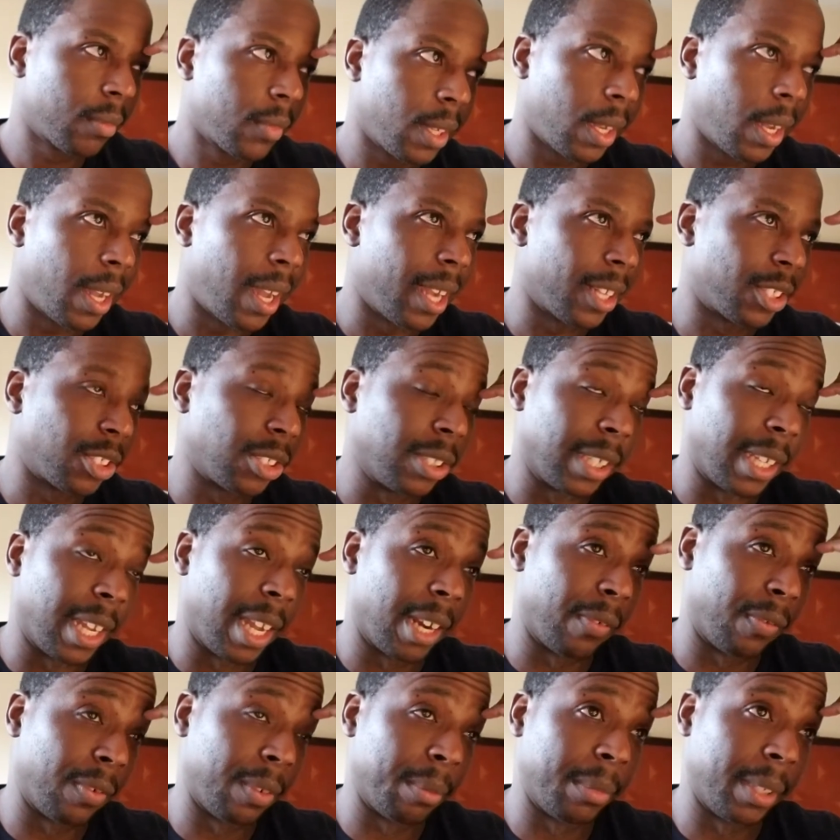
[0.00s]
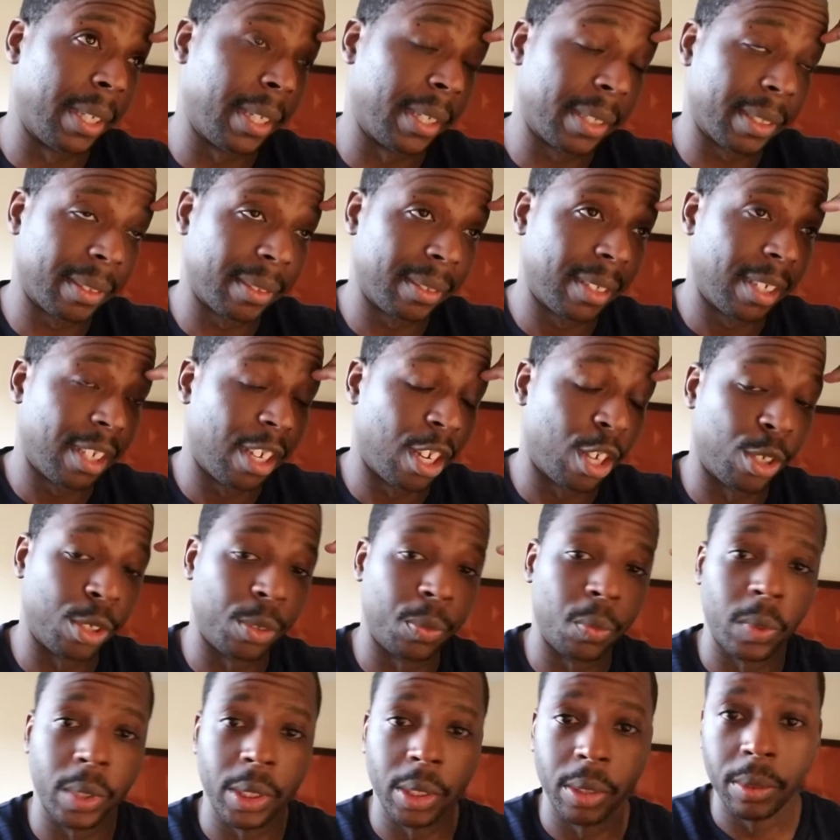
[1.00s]
I actually got it from like a
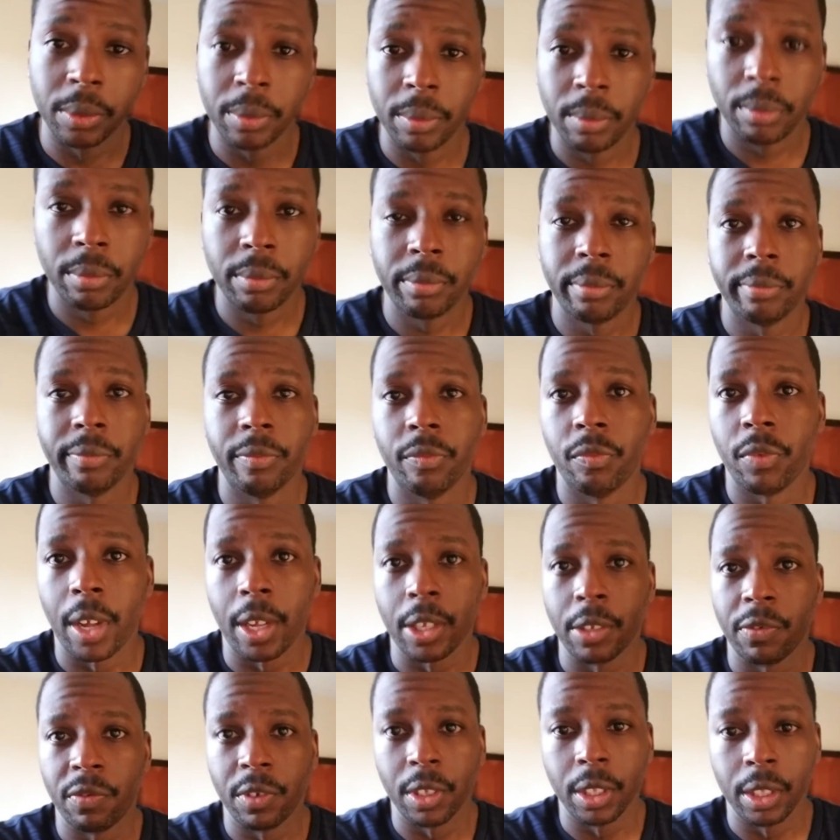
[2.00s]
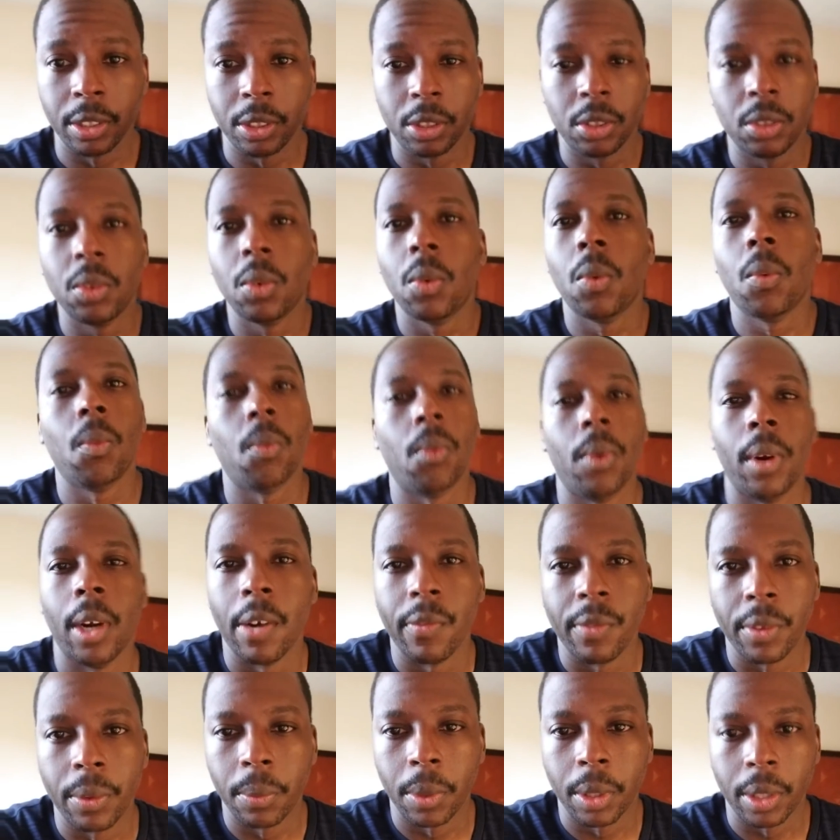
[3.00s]
Goodwill, Value Village, whatever
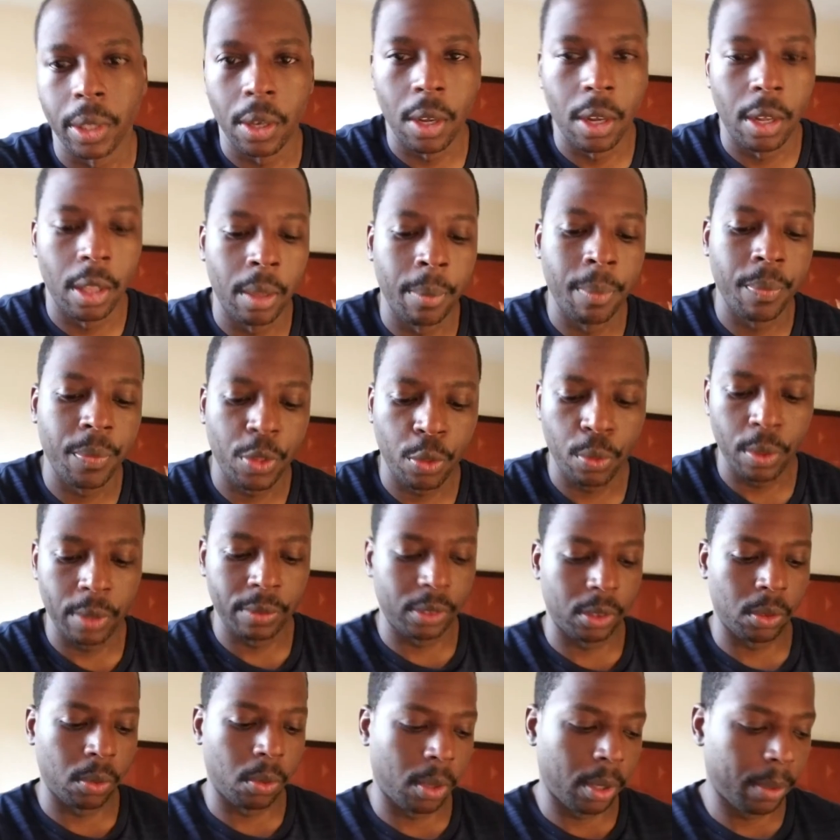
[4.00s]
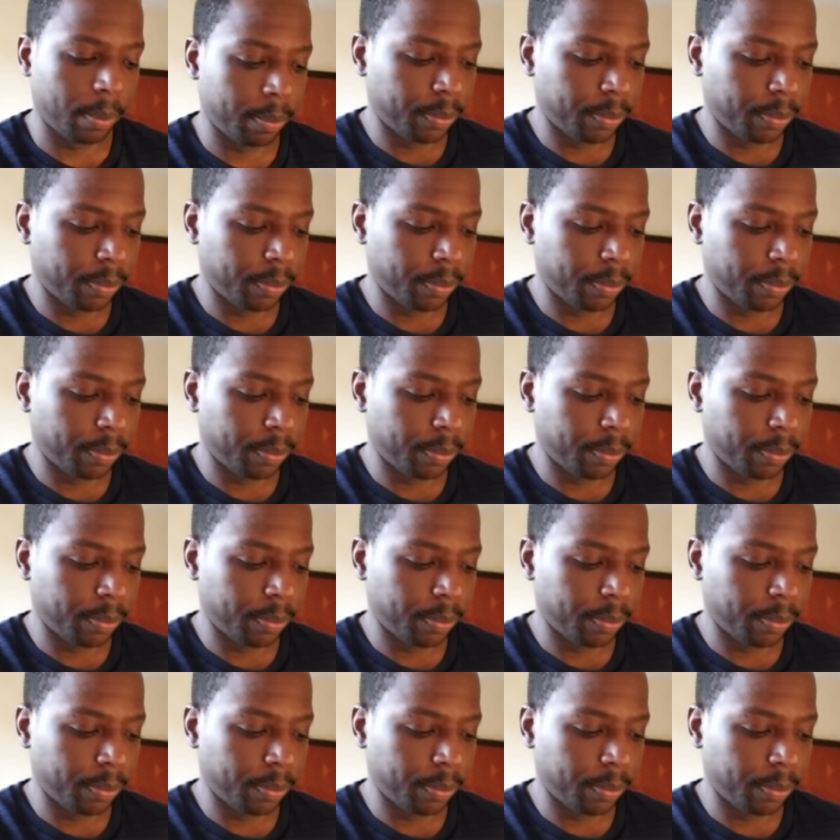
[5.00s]
you want to call them, thrift store.